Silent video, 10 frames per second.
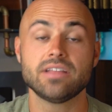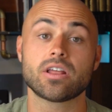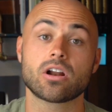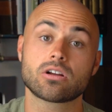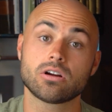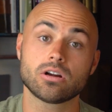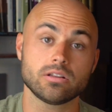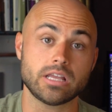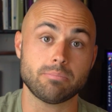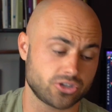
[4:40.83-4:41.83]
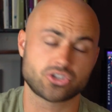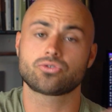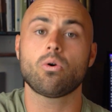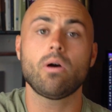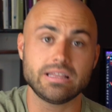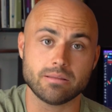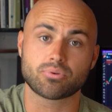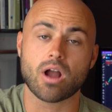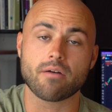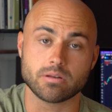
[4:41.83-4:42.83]
that are currently destroying the
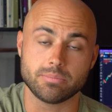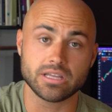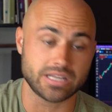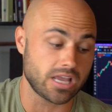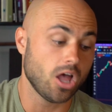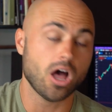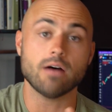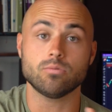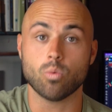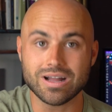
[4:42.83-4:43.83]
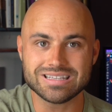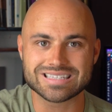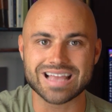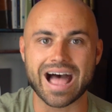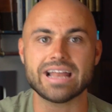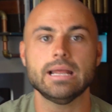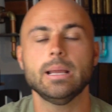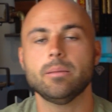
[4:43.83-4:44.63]
profitability of one side